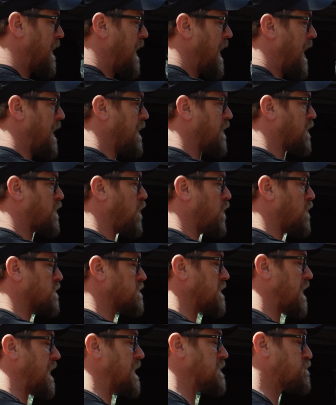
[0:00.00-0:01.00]
And of
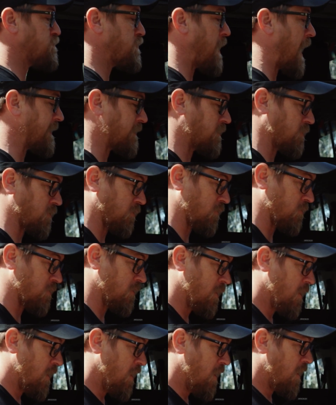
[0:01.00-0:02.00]
course, it's practical
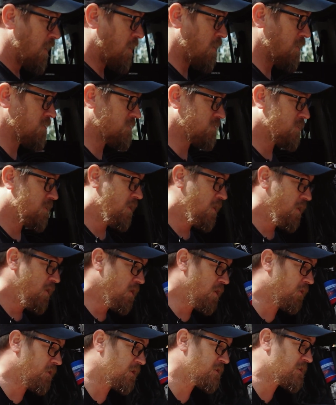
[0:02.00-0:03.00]
because
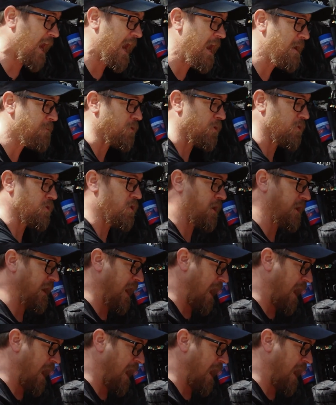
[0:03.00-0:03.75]
you got the table. You can